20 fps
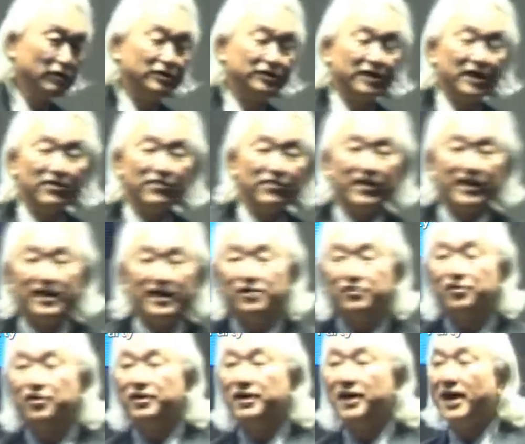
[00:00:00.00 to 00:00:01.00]
you see the
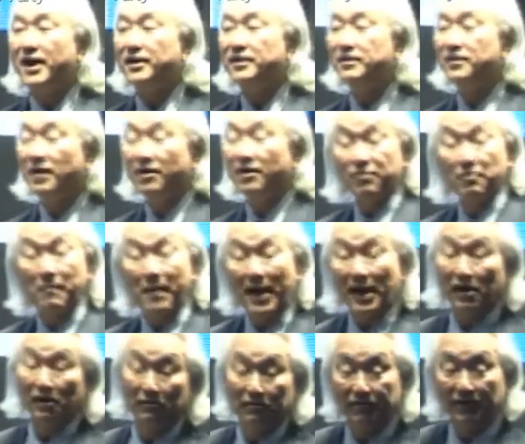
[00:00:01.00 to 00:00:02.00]
internet of the
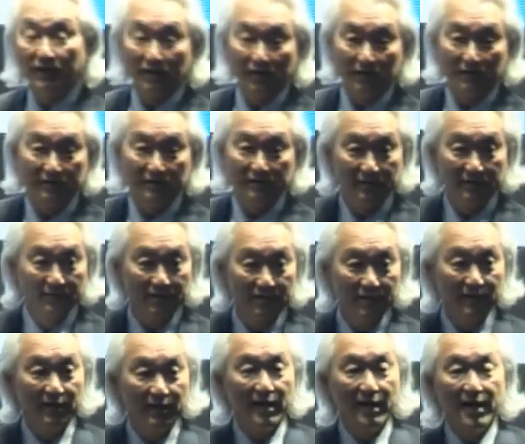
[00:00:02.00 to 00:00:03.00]
battlefield
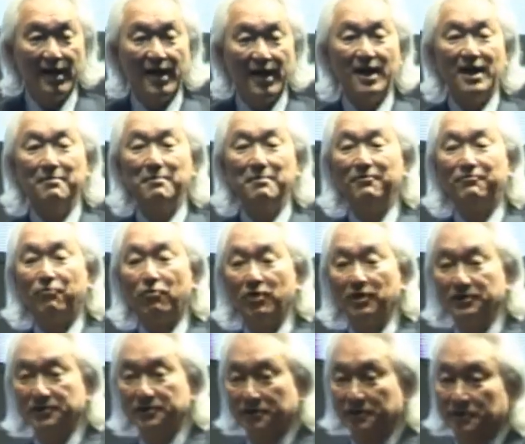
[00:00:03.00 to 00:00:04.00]
enemy
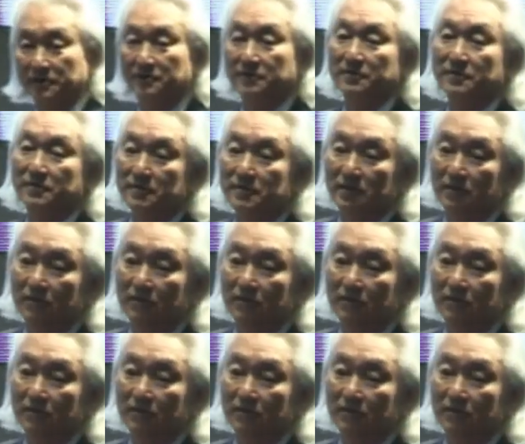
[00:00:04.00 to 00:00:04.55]
forces,